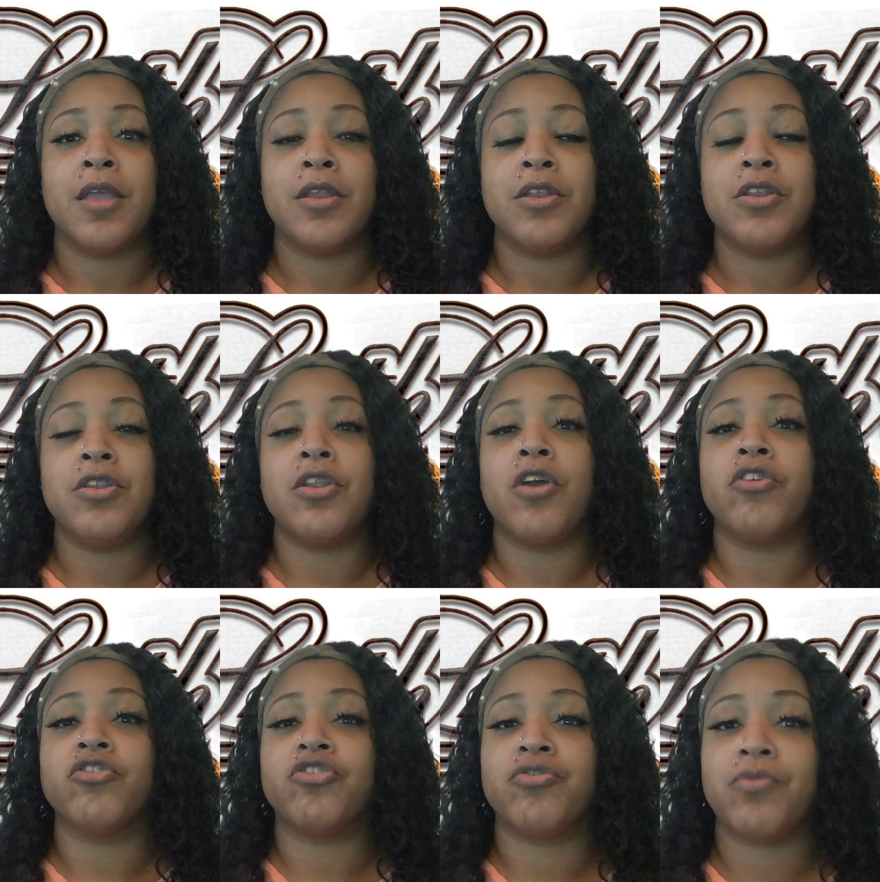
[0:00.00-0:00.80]

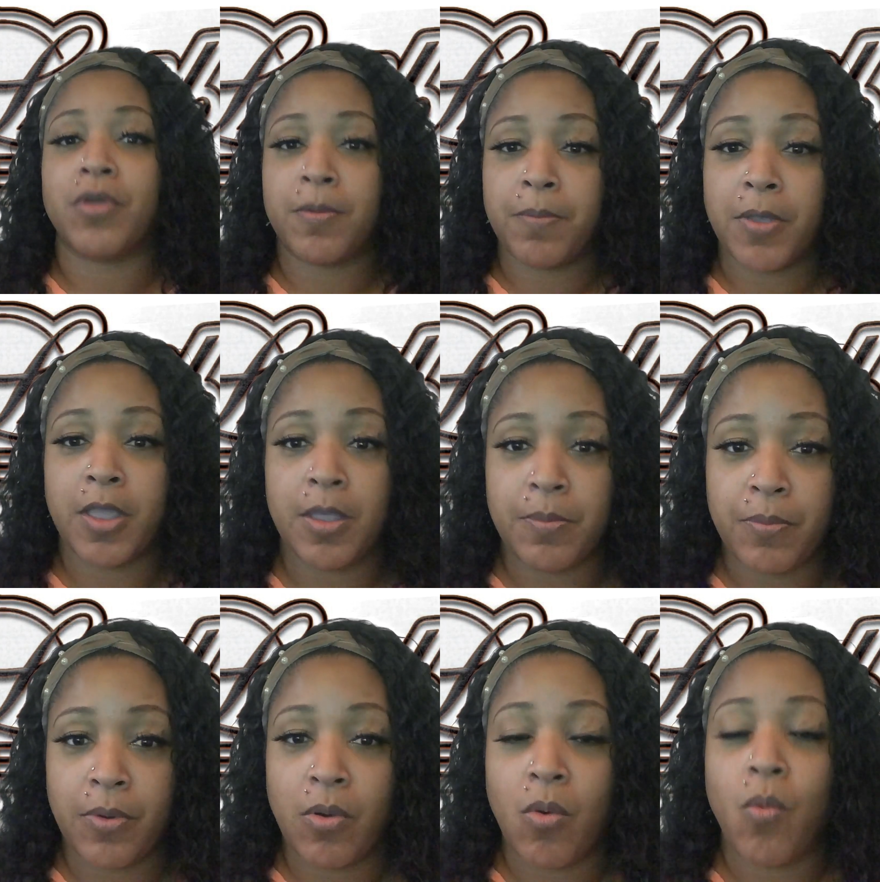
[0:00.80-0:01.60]
nurturing
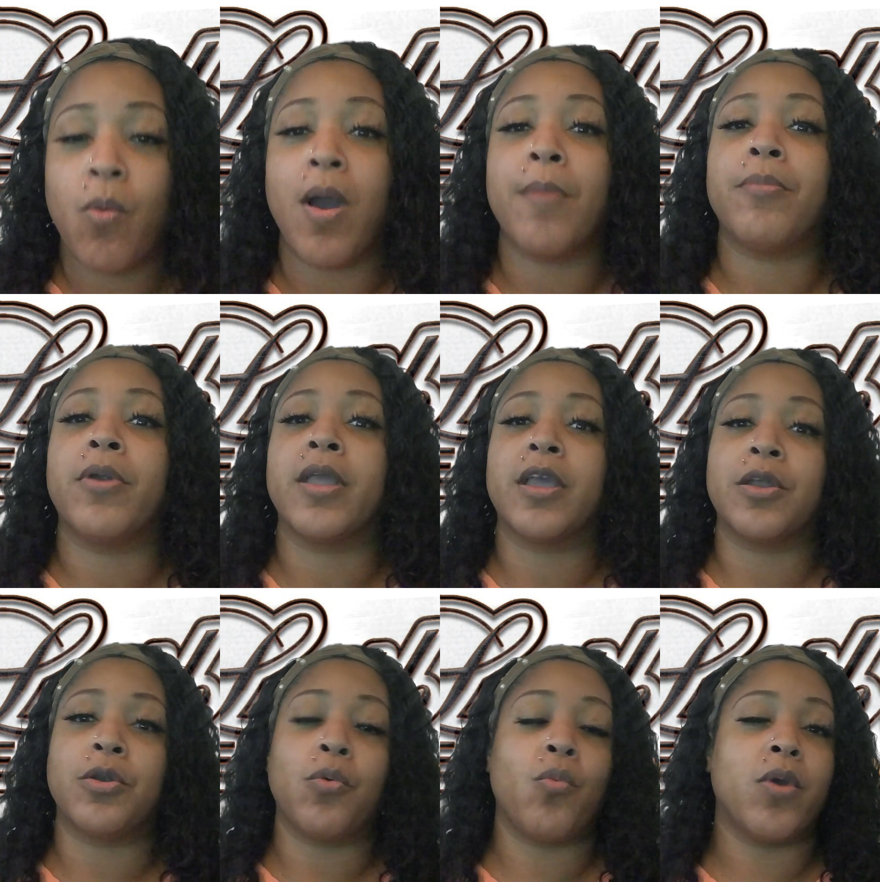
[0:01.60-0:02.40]
people while
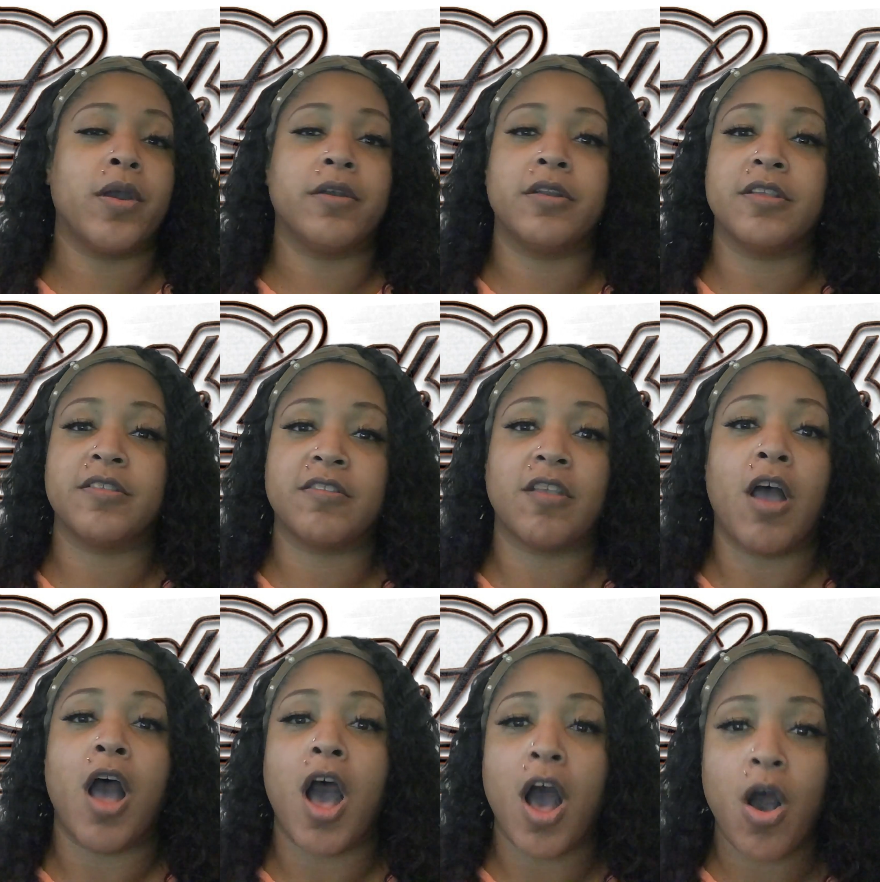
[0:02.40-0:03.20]
bringing awareness
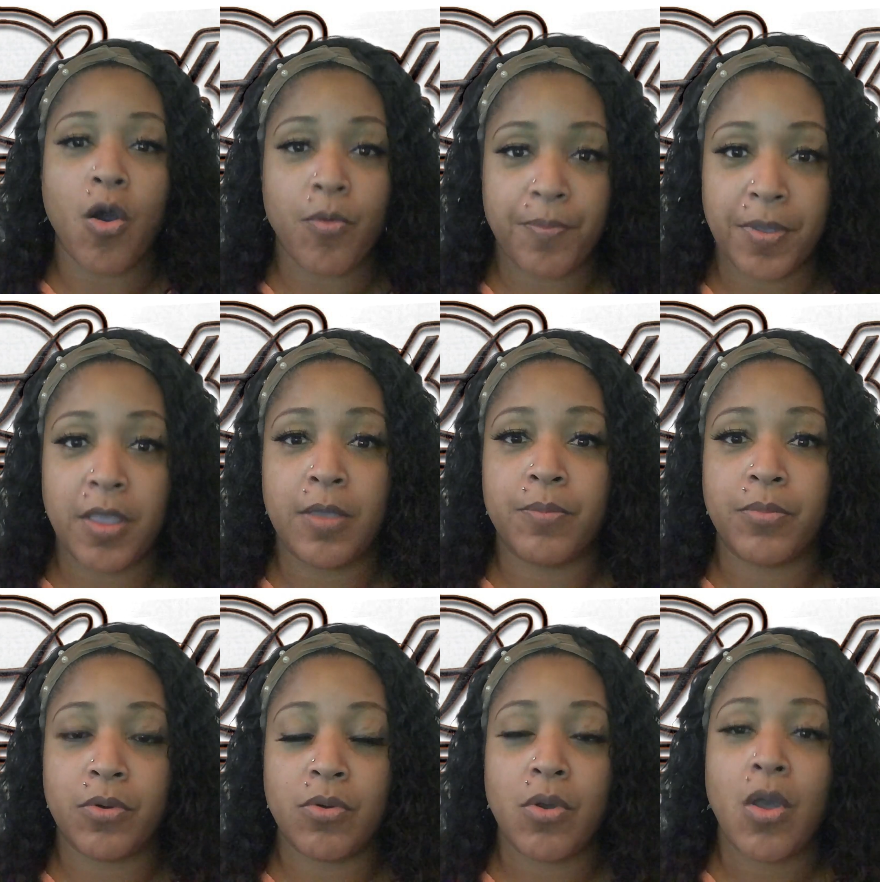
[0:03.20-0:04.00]
to all
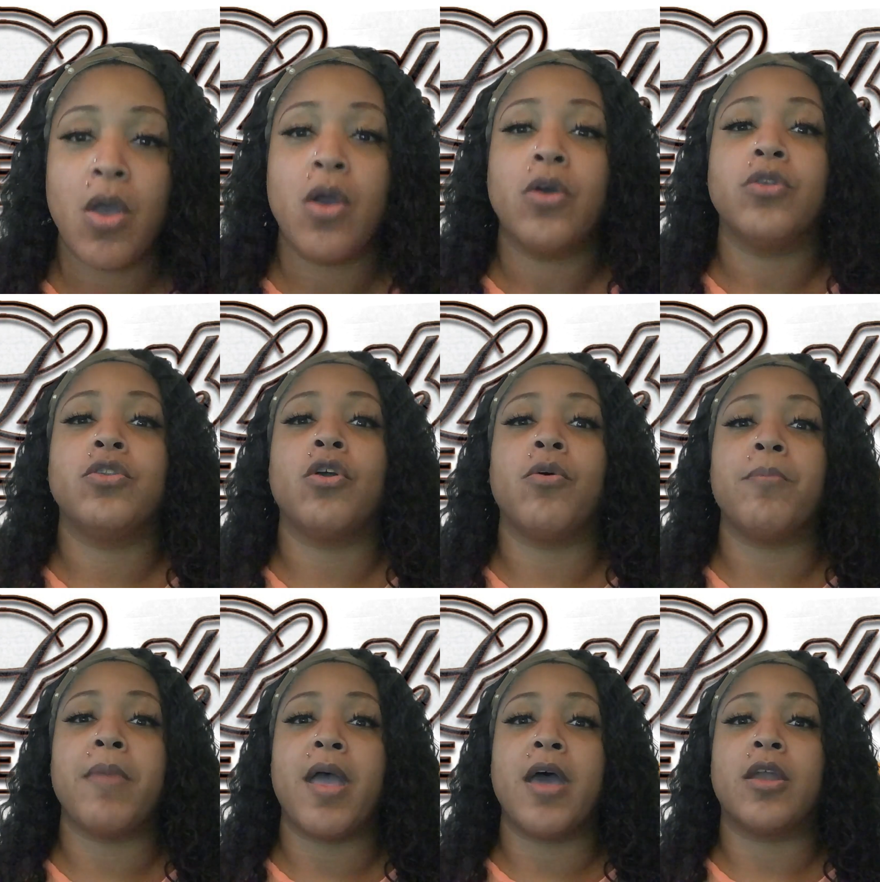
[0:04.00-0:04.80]
people, no
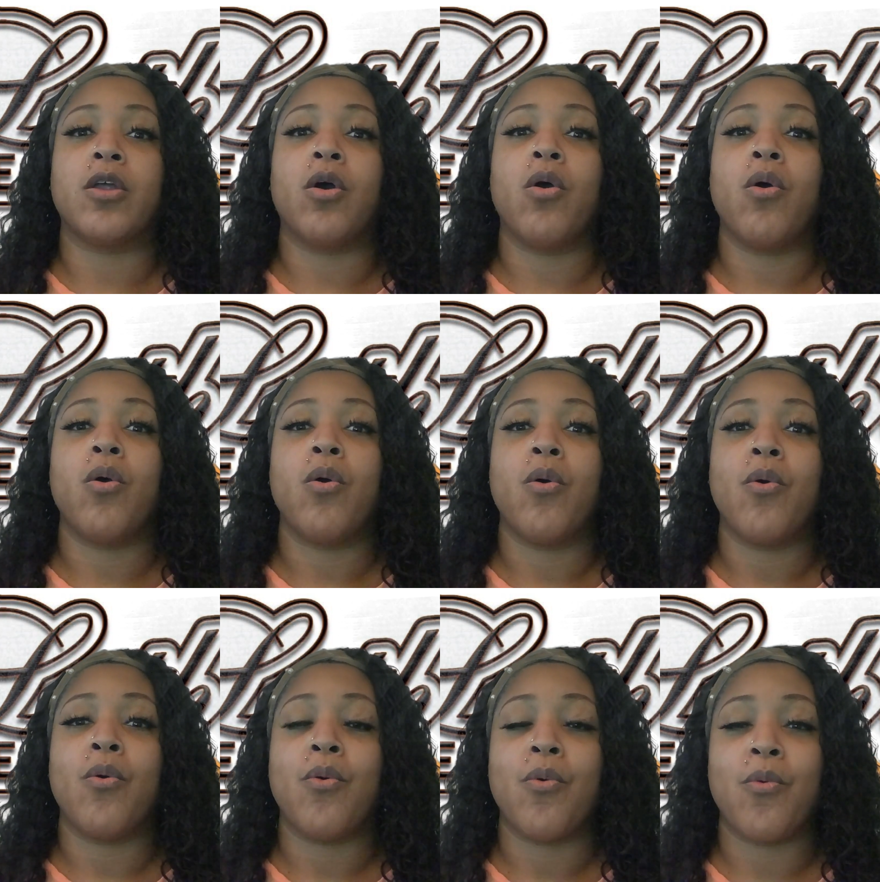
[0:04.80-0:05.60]
matter
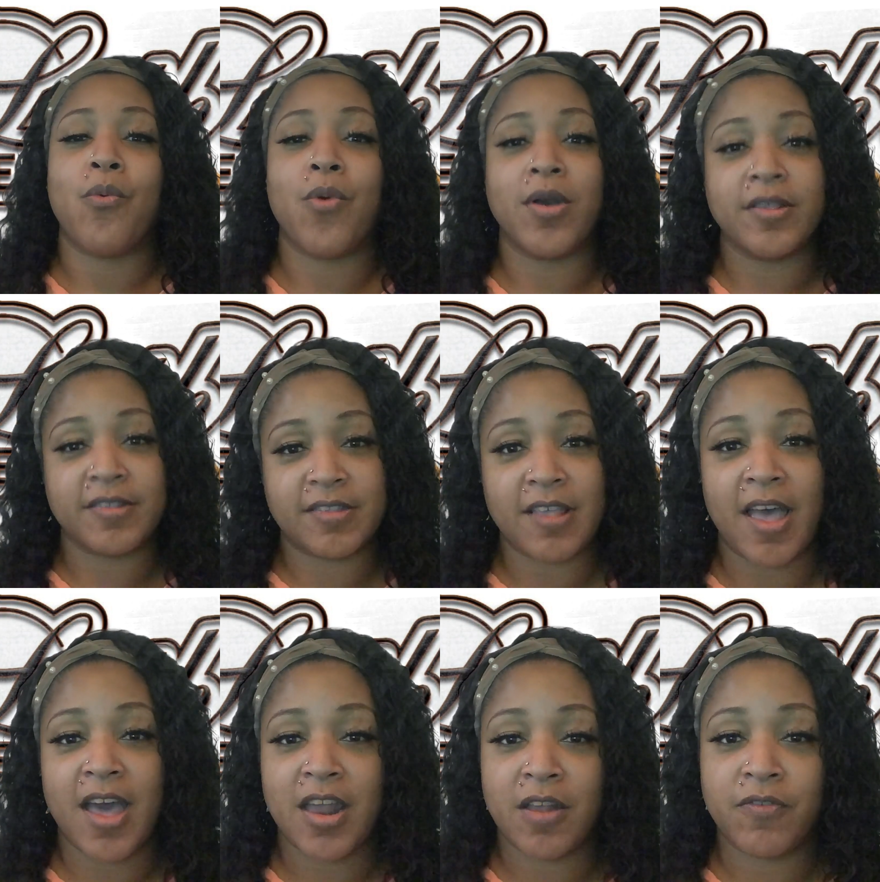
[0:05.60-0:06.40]
what
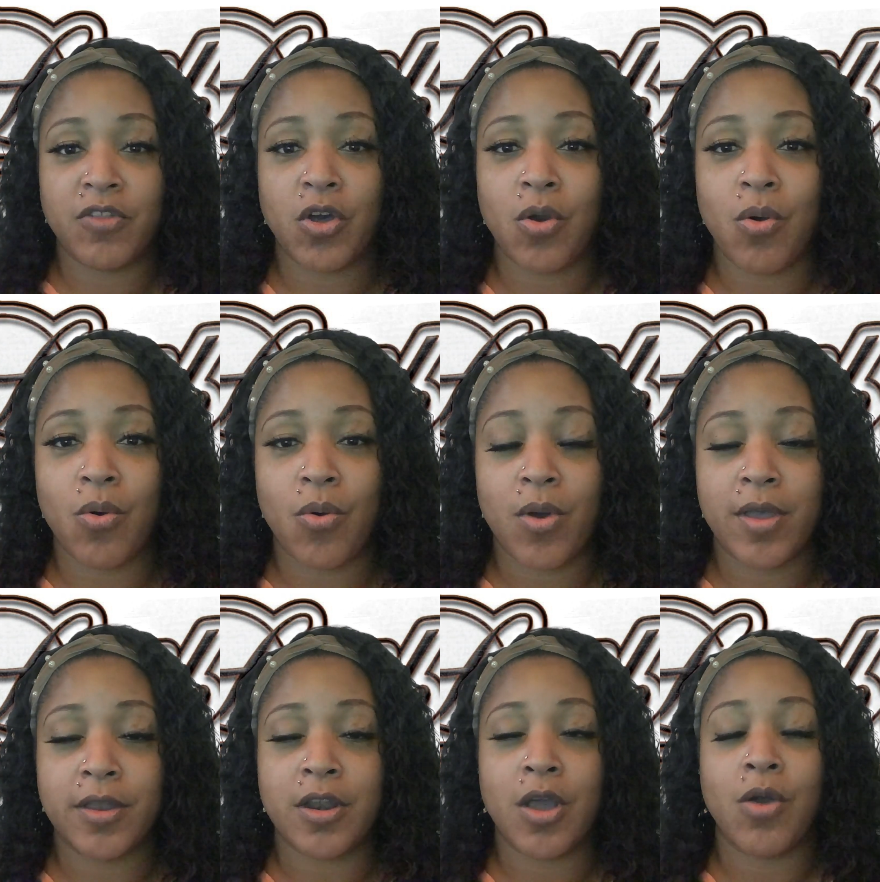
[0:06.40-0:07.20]
side of the
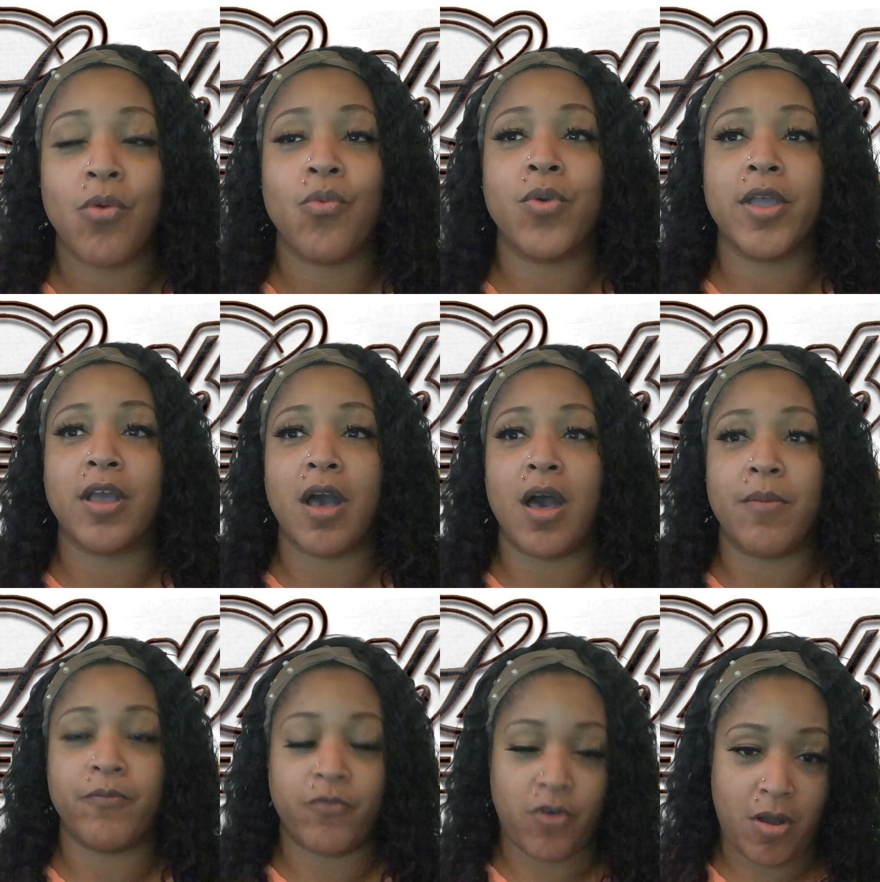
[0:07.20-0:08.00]
coin we come
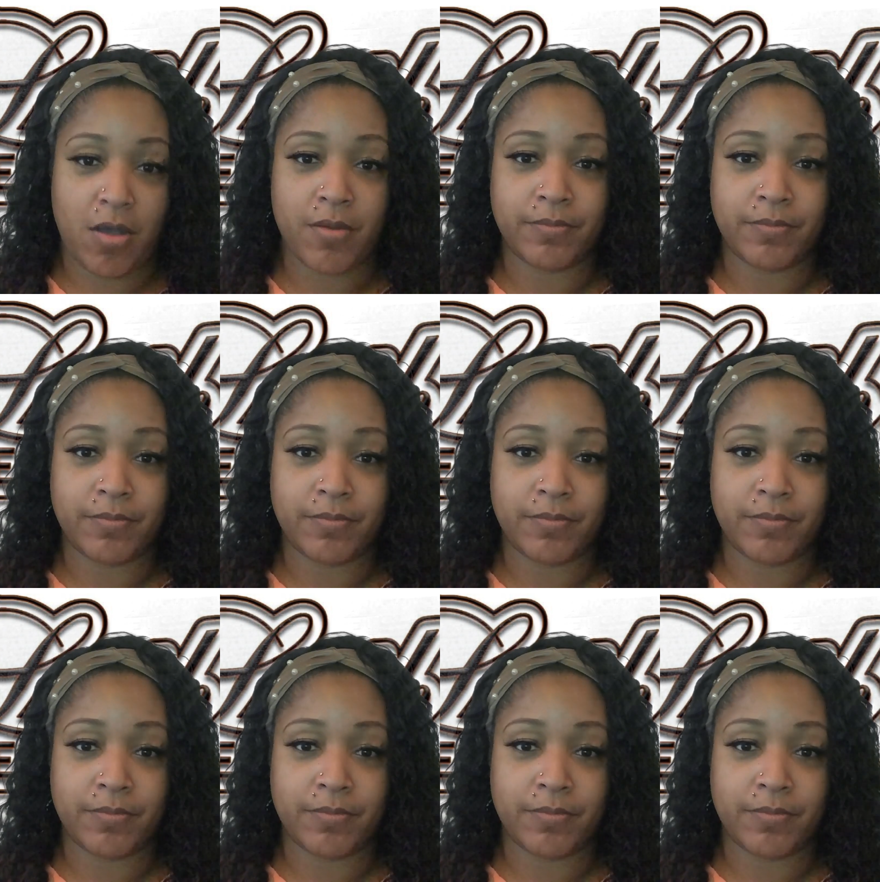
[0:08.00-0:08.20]
from.